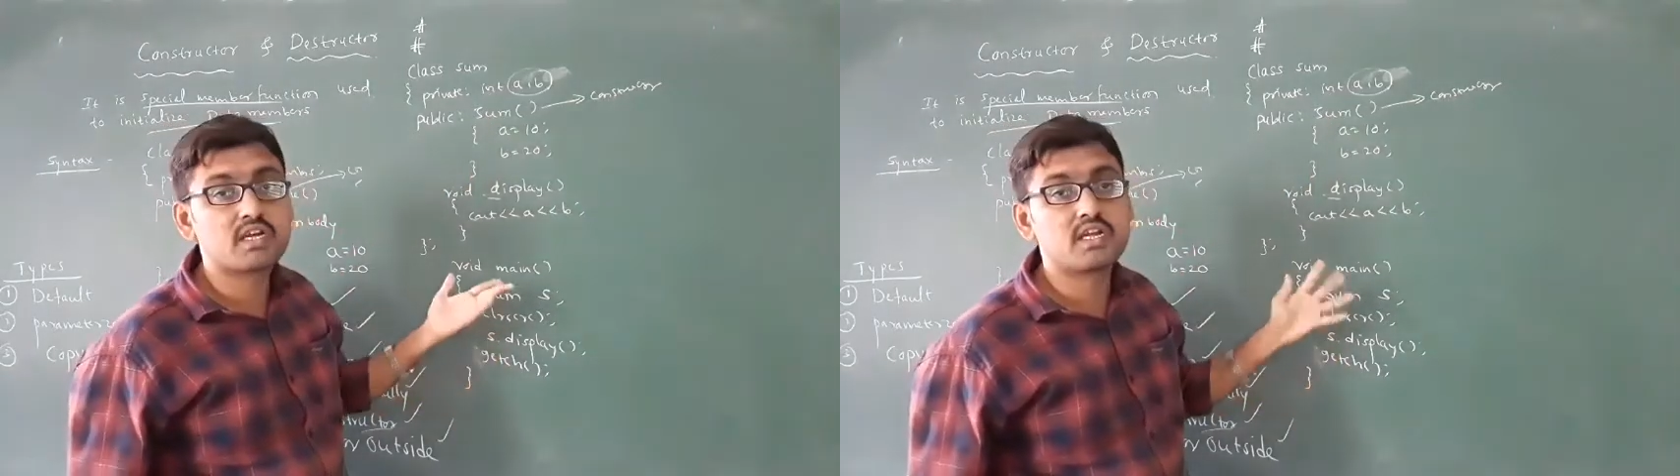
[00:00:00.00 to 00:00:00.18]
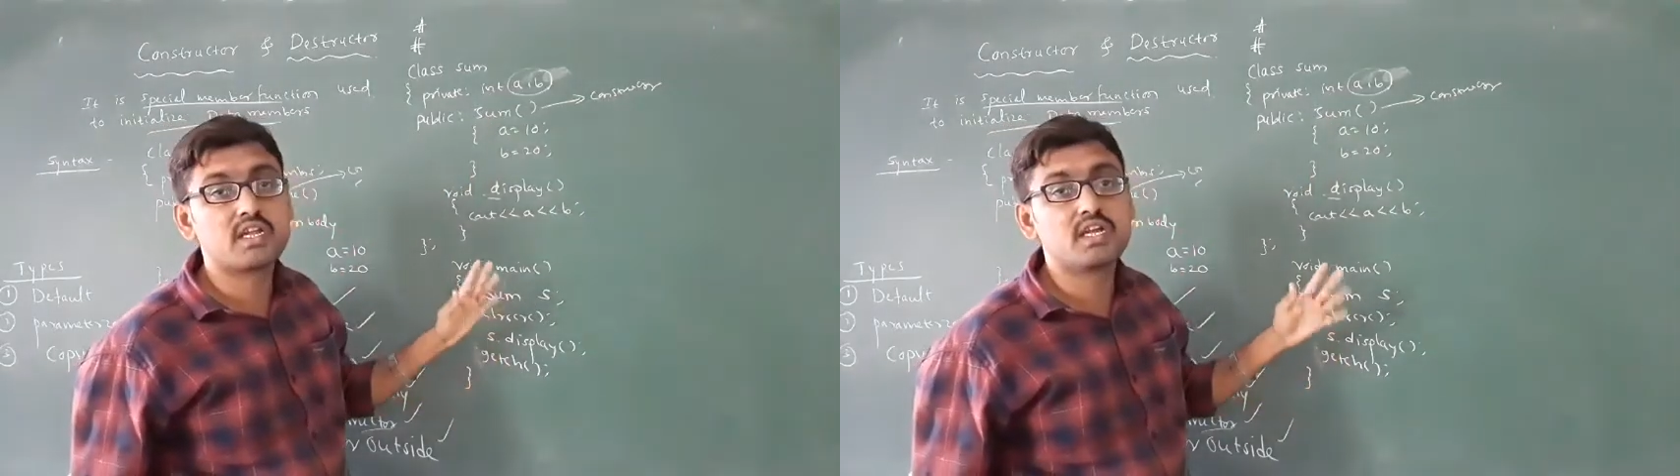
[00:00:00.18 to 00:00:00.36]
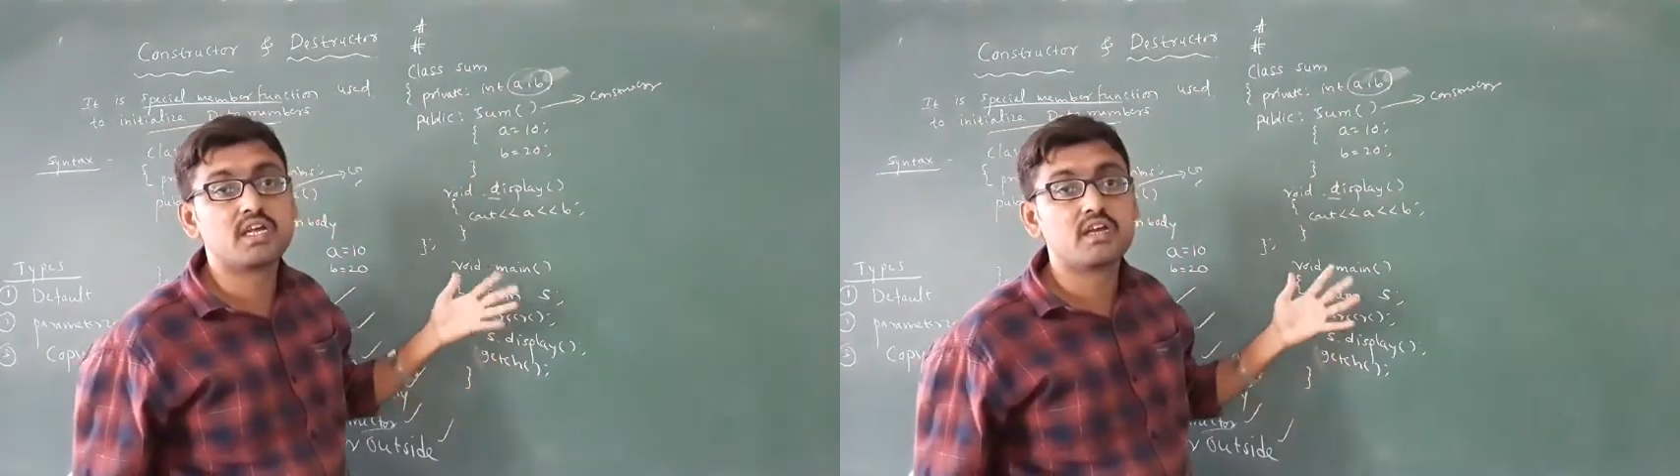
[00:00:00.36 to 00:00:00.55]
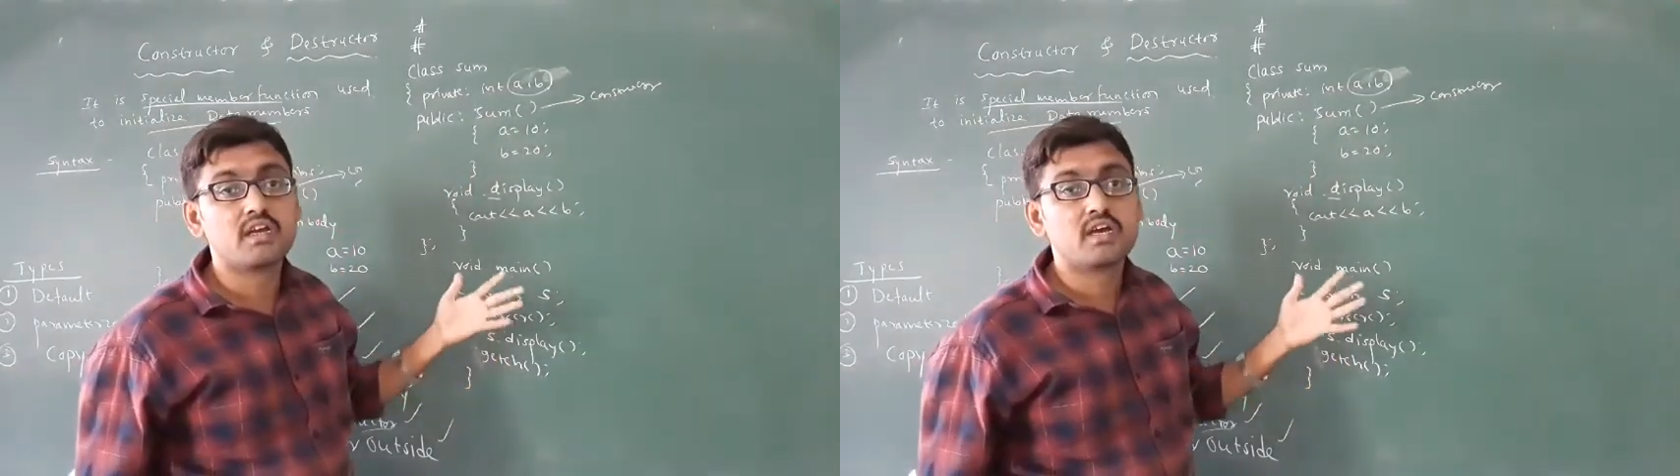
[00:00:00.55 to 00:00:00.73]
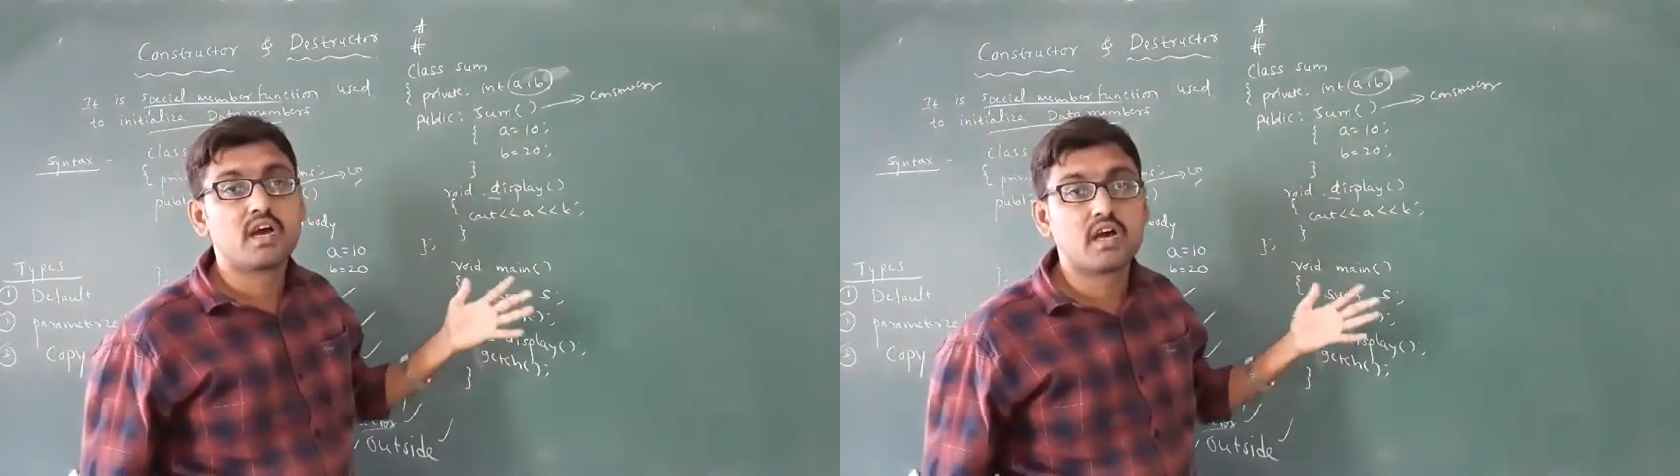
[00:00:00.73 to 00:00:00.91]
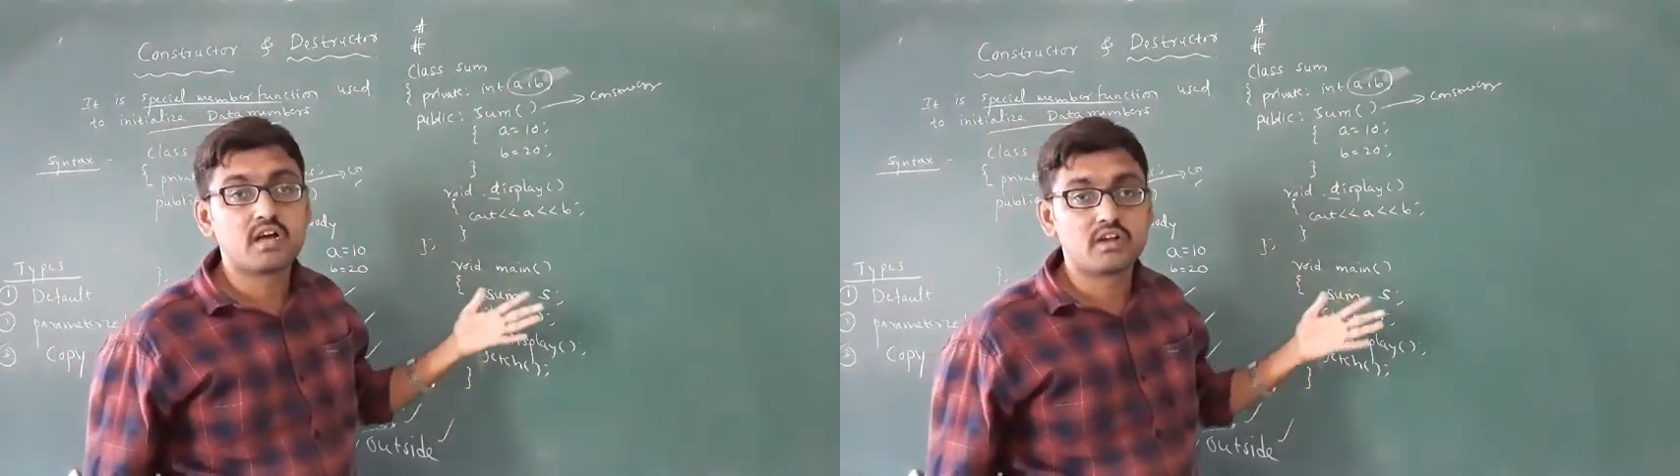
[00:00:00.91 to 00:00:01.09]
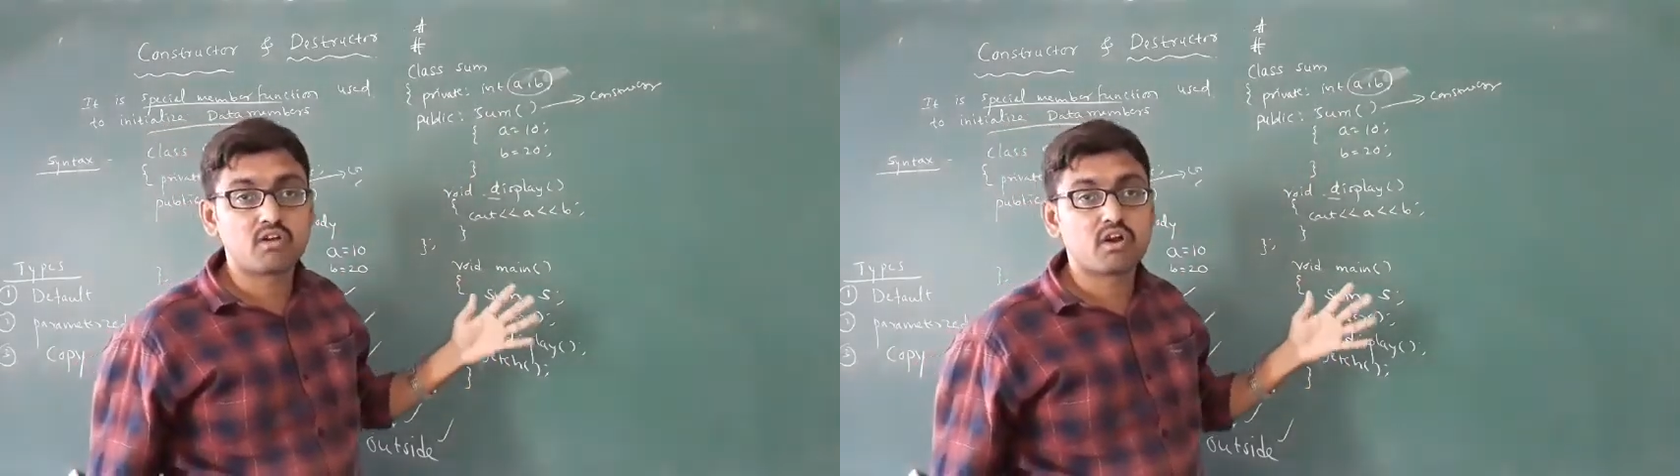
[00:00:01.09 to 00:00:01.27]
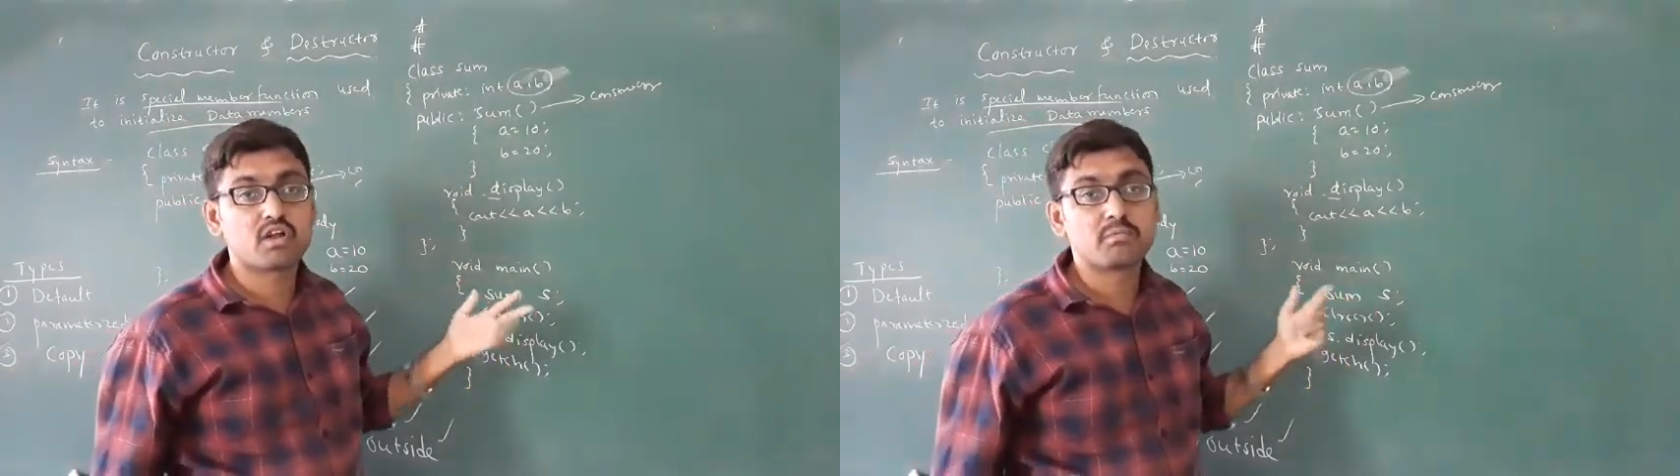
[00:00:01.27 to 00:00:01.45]
any
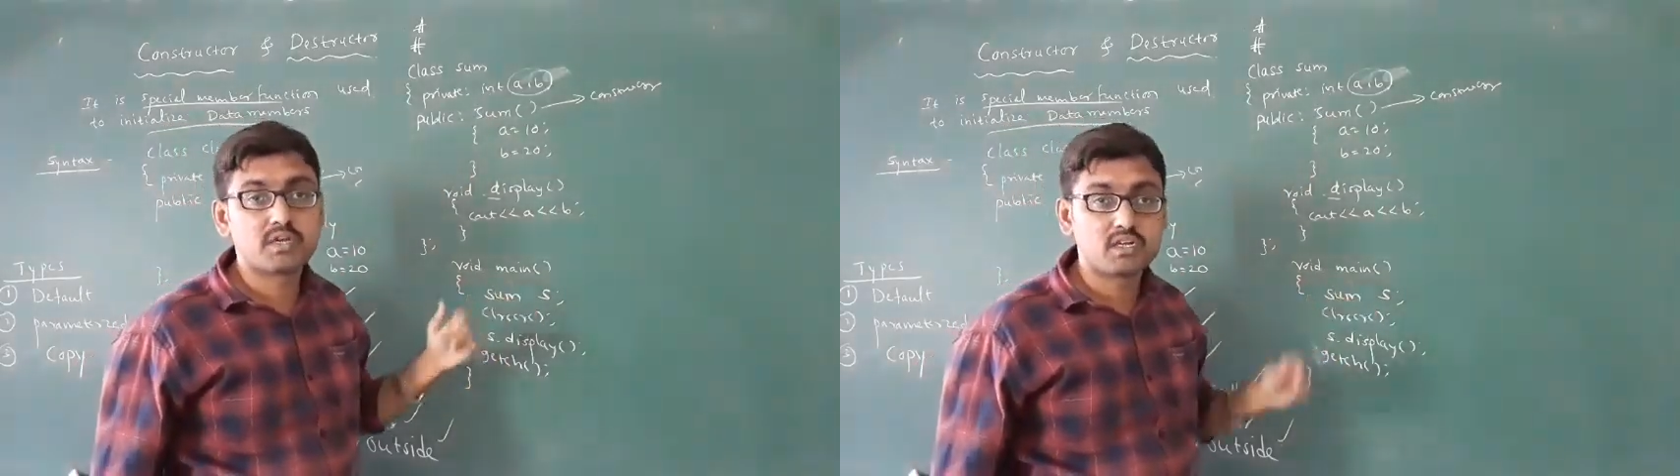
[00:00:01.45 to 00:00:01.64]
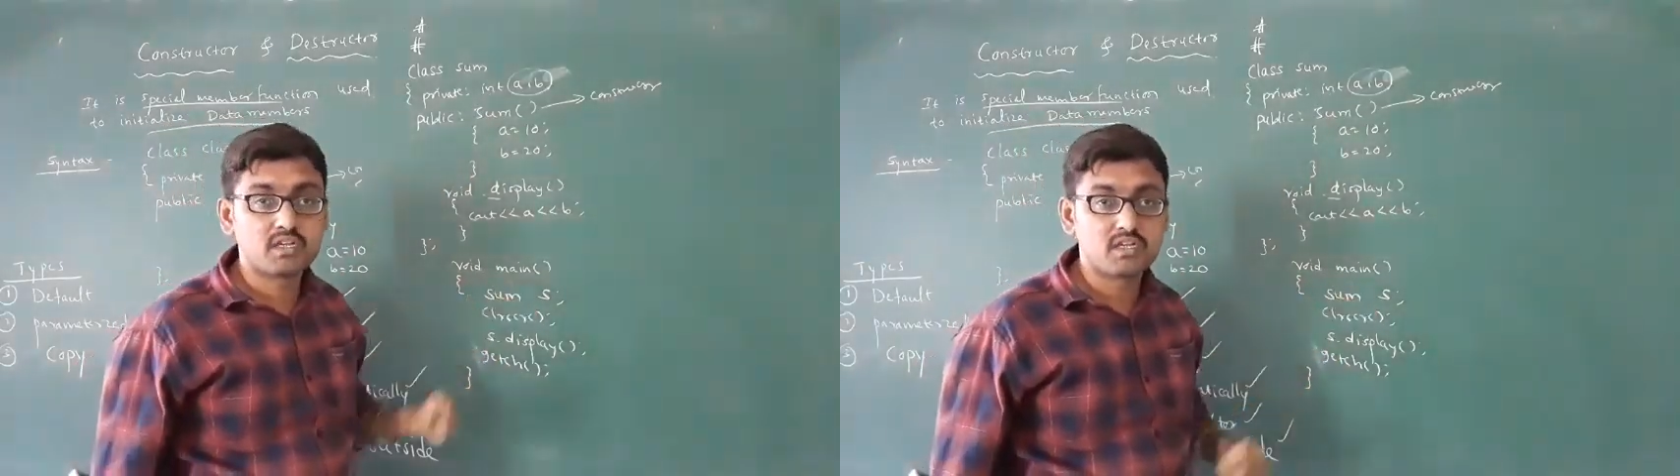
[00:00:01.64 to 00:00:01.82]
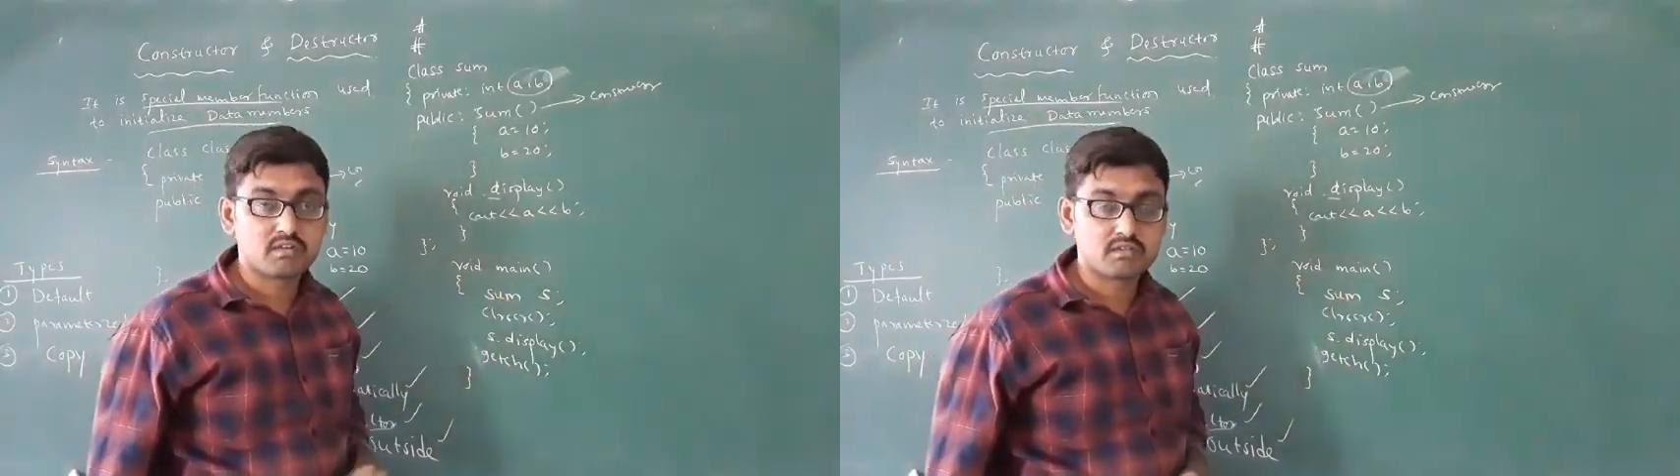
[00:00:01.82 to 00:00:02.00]
dot operator.